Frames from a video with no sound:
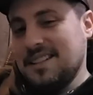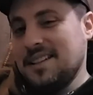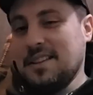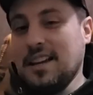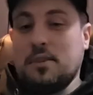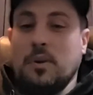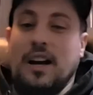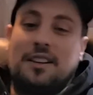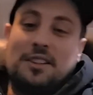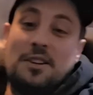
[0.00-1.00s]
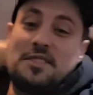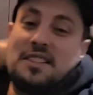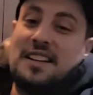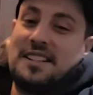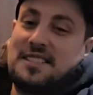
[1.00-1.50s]
Think we all lose
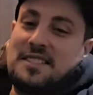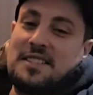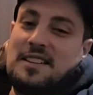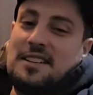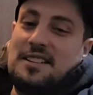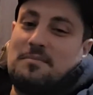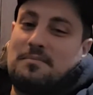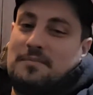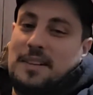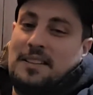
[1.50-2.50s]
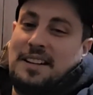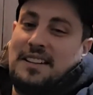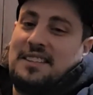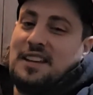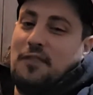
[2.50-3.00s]
this. In
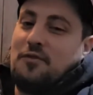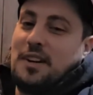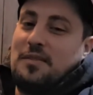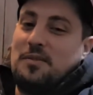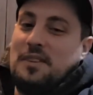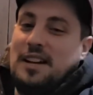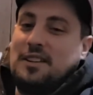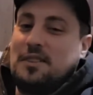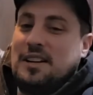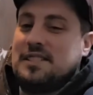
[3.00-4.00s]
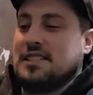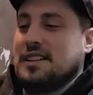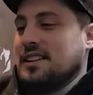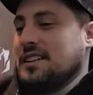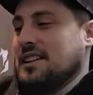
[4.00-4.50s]
like different,
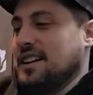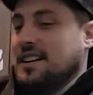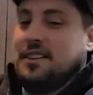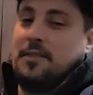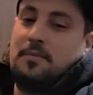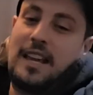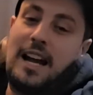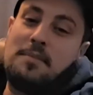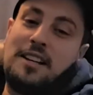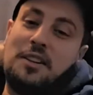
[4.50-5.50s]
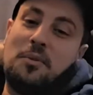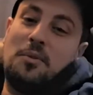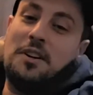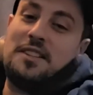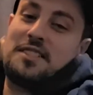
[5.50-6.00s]
interesting, I don't know, Cabin in the
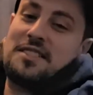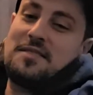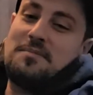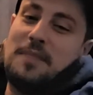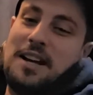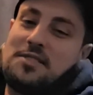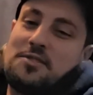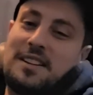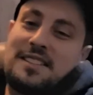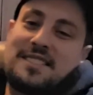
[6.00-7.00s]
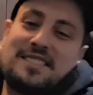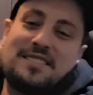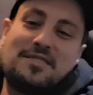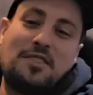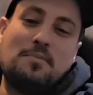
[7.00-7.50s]
Woods, Matrix,
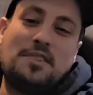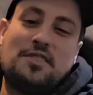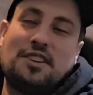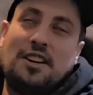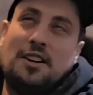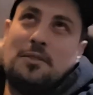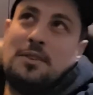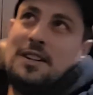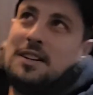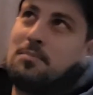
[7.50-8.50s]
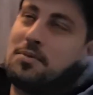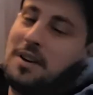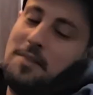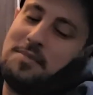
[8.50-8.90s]
Truman Show, Prompt